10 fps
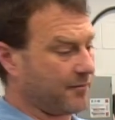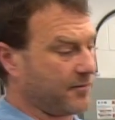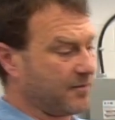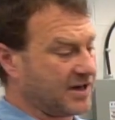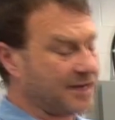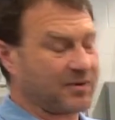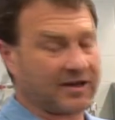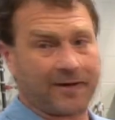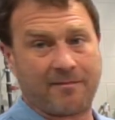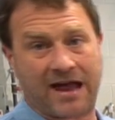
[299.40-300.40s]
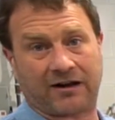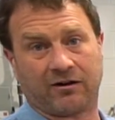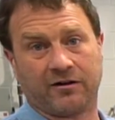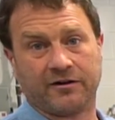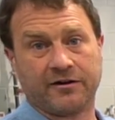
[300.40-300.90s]
manipulate
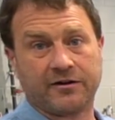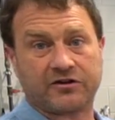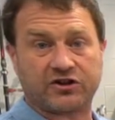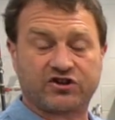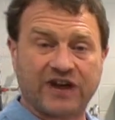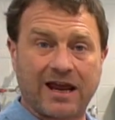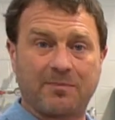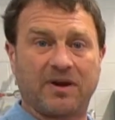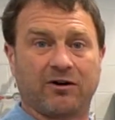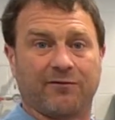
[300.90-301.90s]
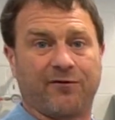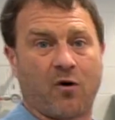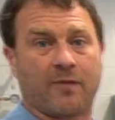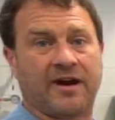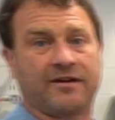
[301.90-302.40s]
metal to shape it or
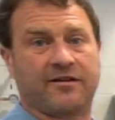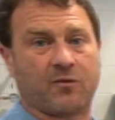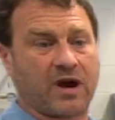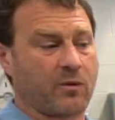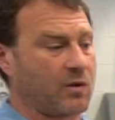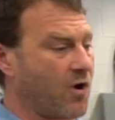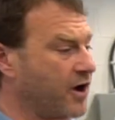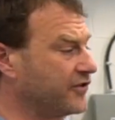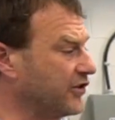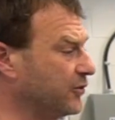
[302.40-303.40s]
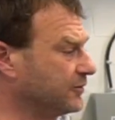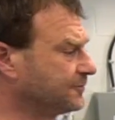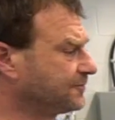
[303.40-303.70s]
form it the way we want to.